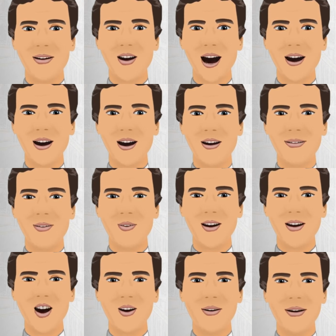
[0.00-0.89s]
Bob
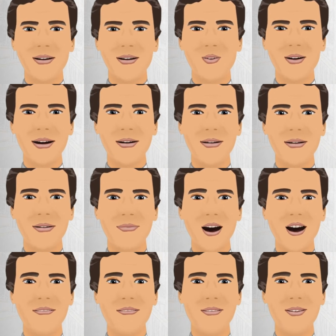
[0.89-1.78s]
and Doug became a
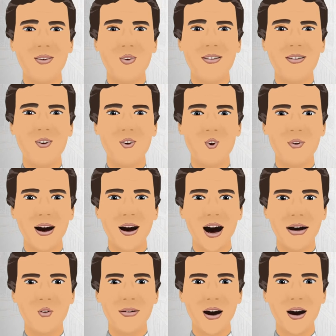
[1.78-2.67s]
pop culture
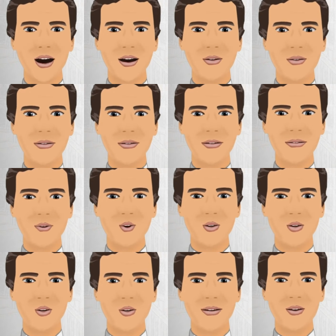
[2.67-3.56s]
phenomenon,
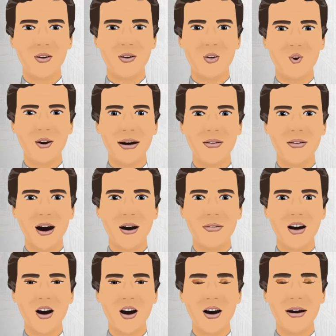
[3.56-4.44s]
which led to a
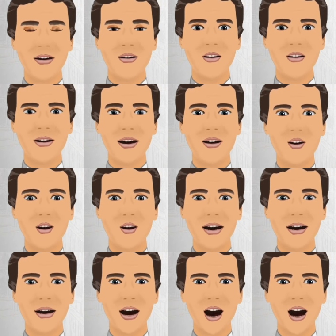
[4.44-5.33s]
top-selling and
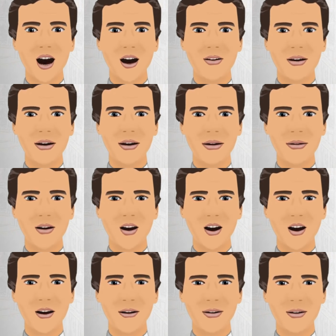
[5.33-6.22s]
Grammy-nominated
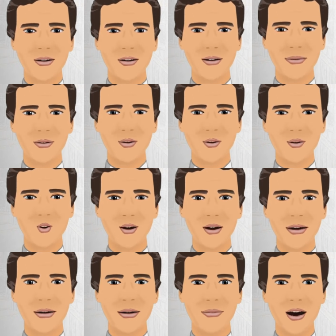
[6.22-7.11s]
album,
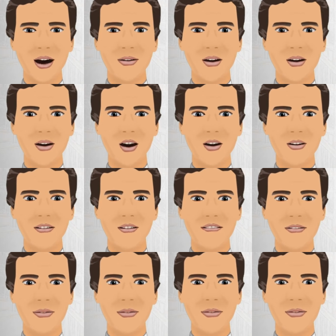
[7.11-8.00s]
Great White
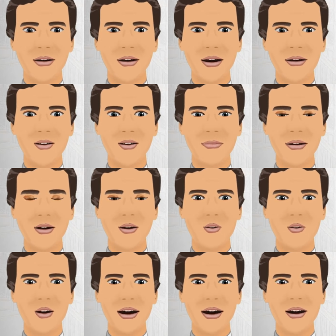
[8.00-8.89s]
North, and the
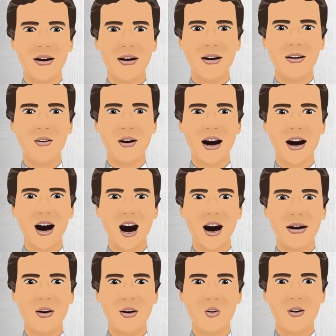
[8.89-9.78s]
1983
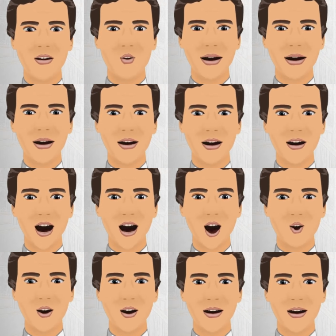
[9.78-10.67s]
movie Strange
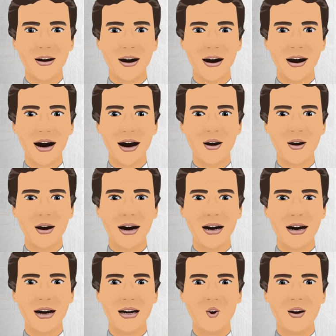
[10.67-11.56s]
Brew,
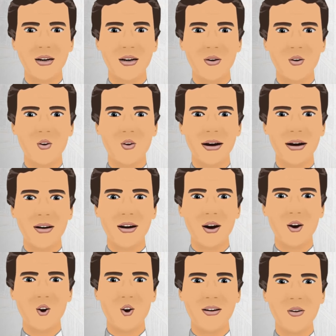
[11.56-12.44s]
Moranis's first
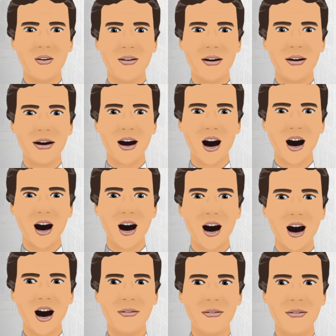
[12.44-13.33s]
major film
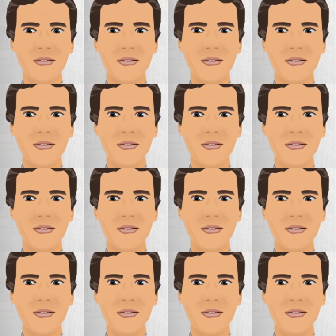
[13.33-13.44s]
role.